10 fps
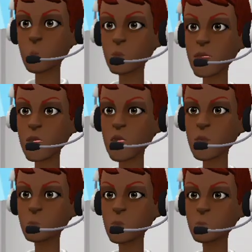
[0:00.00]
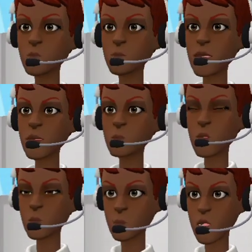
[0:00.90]
Soon as he sees you,
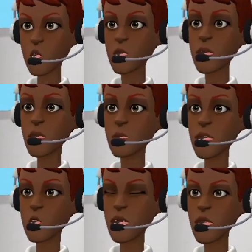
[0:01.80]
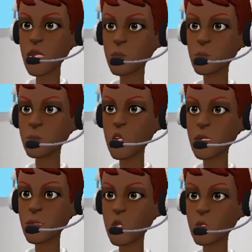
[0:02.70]
he's going to projectile vomit
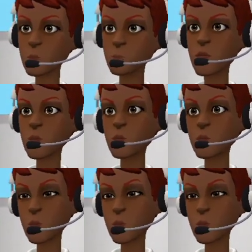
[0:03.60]
all over his desk.